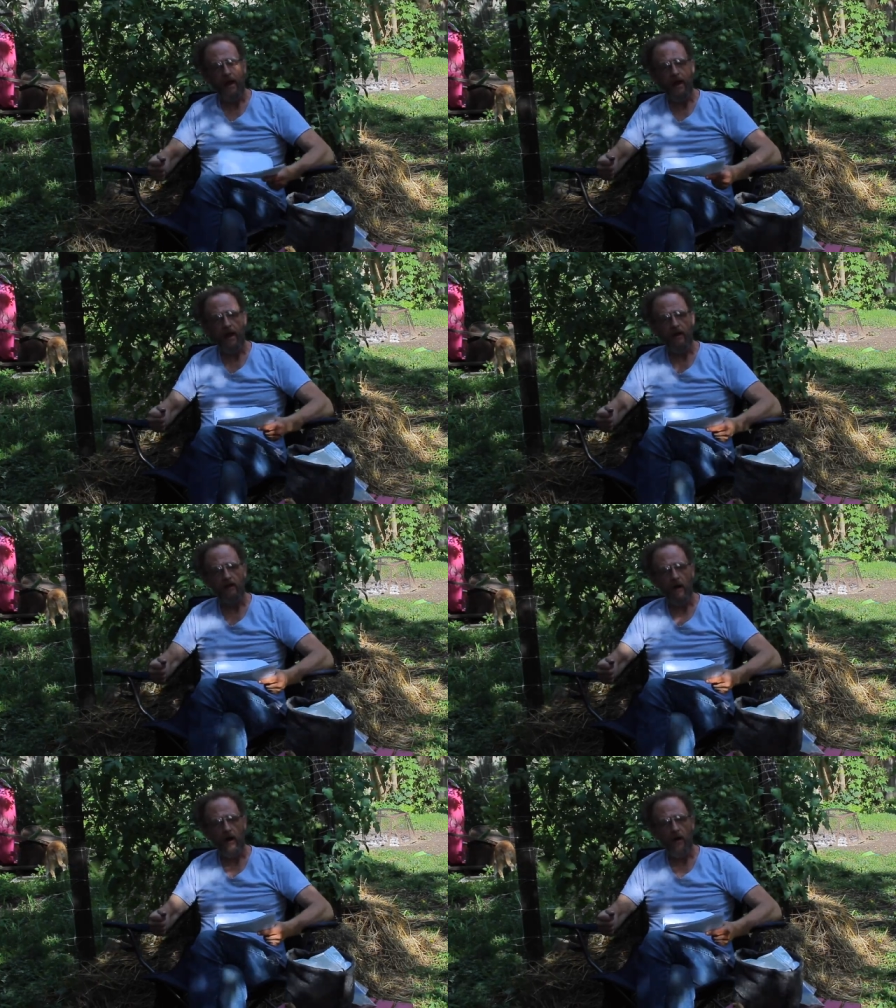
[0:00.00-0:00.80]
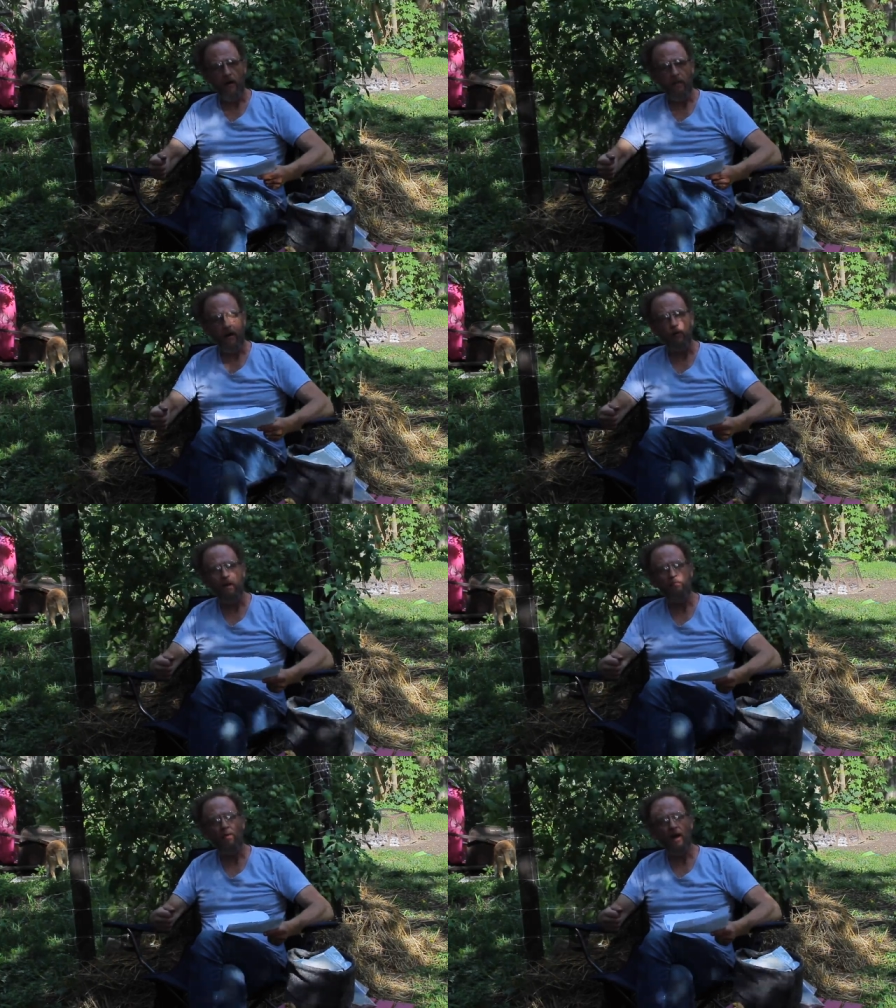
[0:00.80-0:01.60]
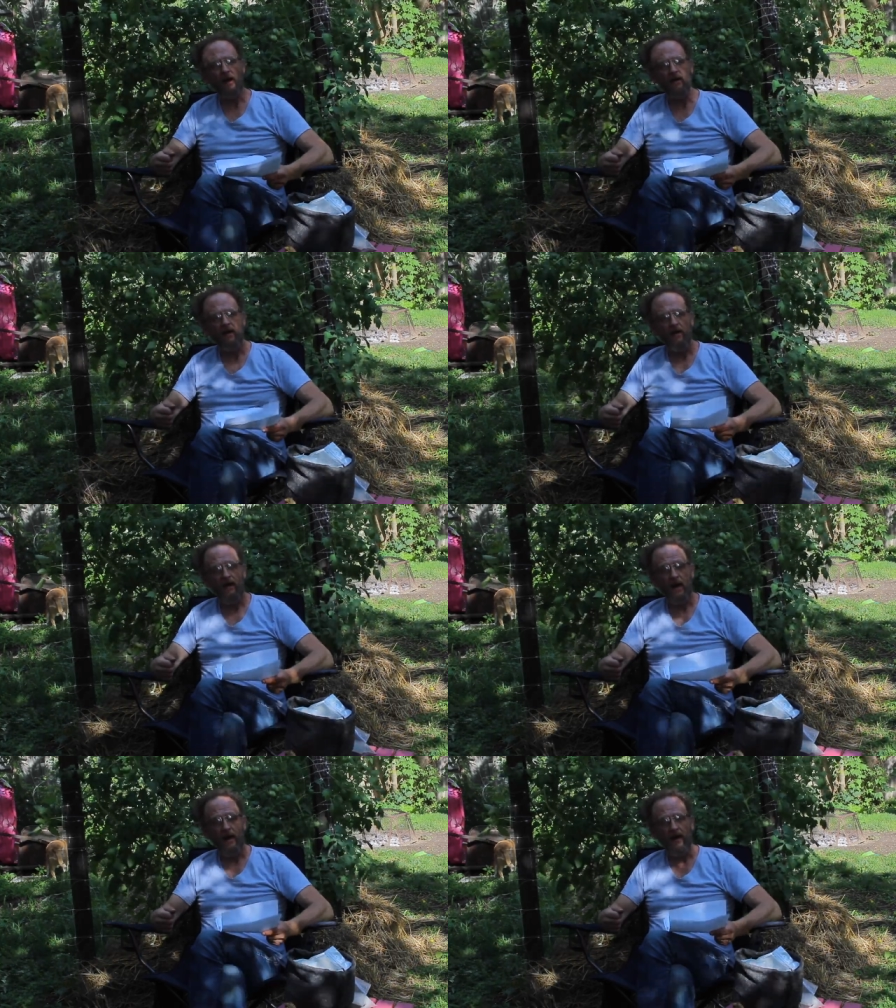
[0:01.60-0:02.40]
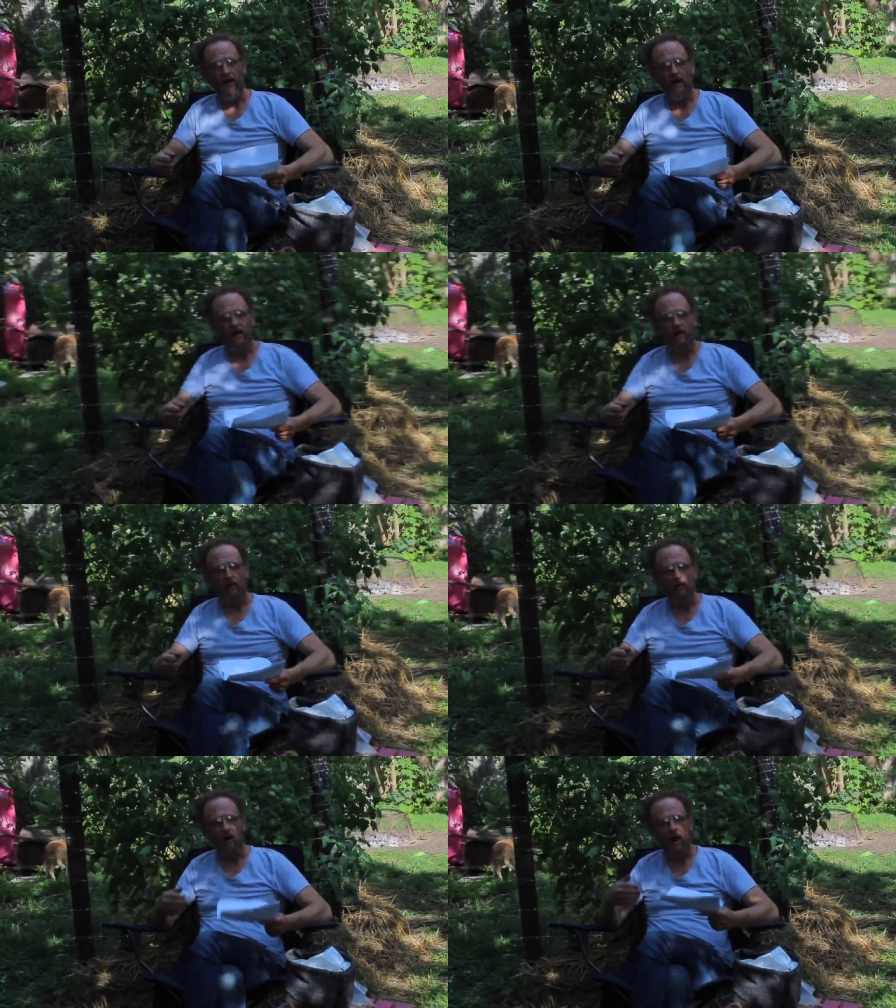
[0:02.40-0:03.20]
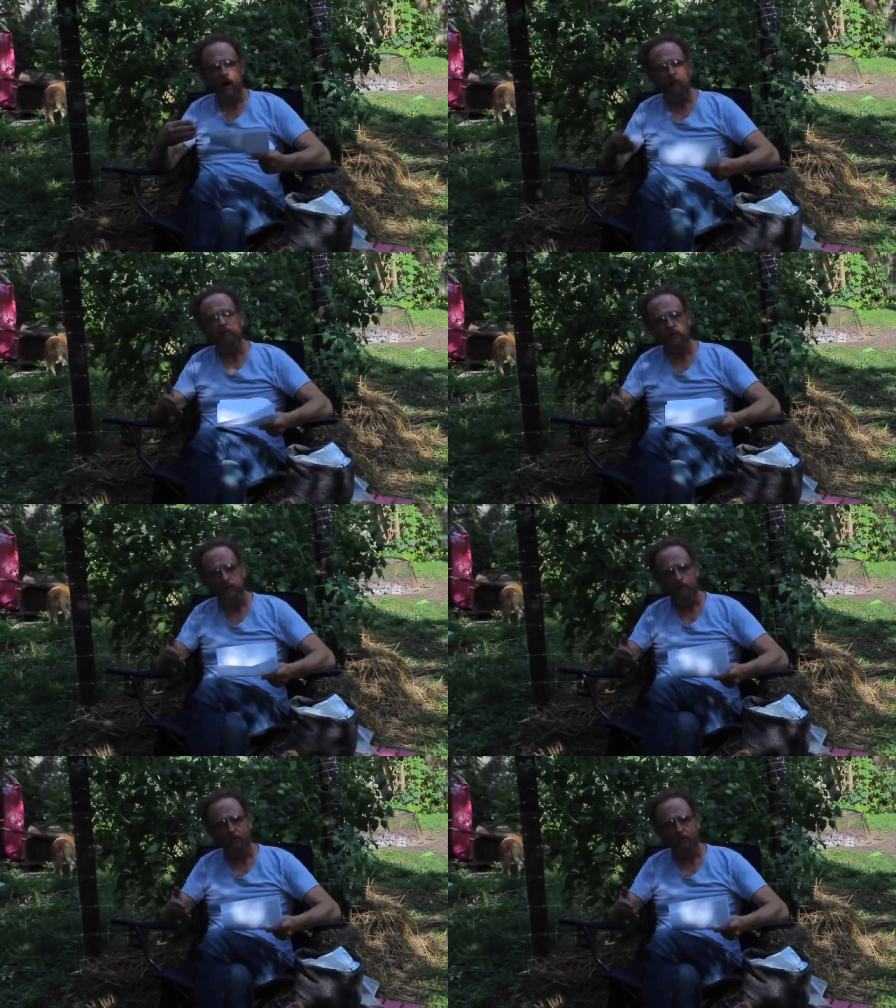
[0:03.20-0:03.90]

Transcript: and about a great product that will help you